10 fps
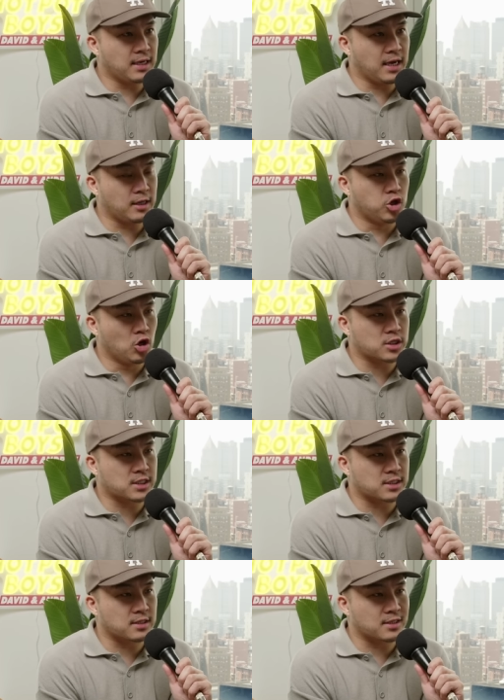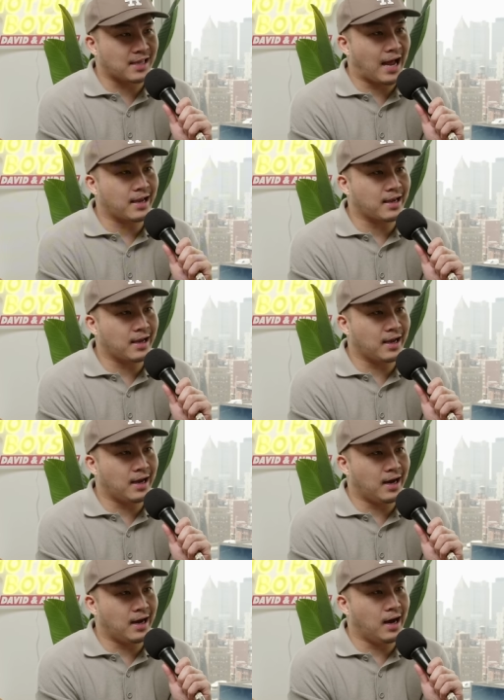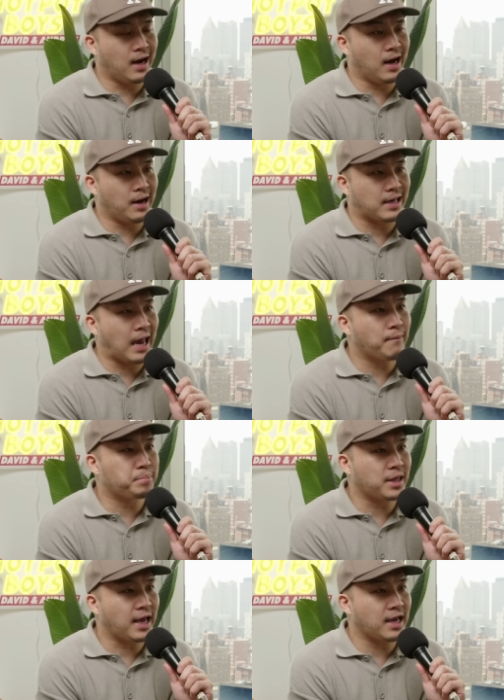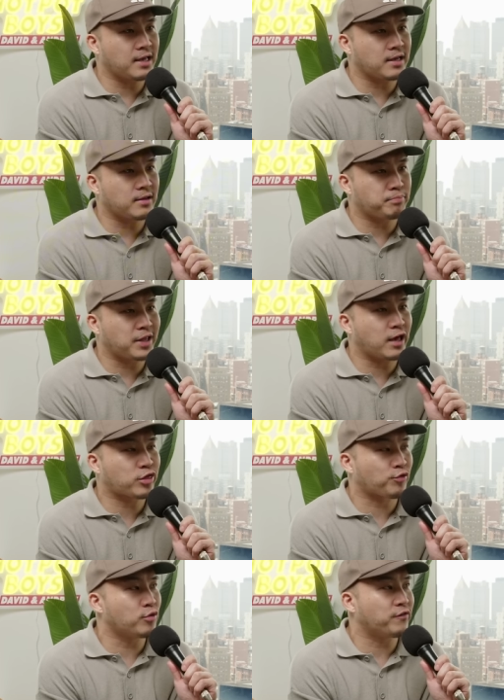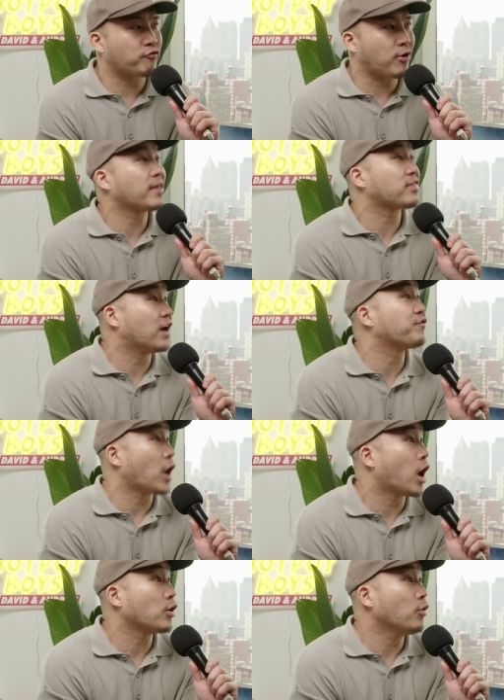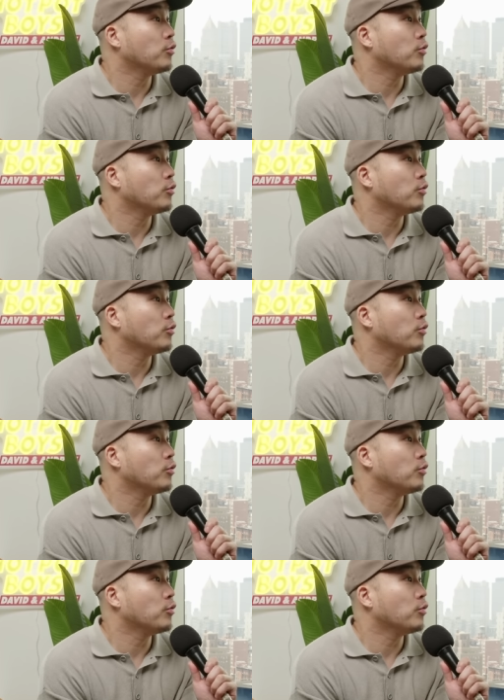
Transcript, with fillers: it looks like a, a gameplay playthrough of Grand Theft Auto.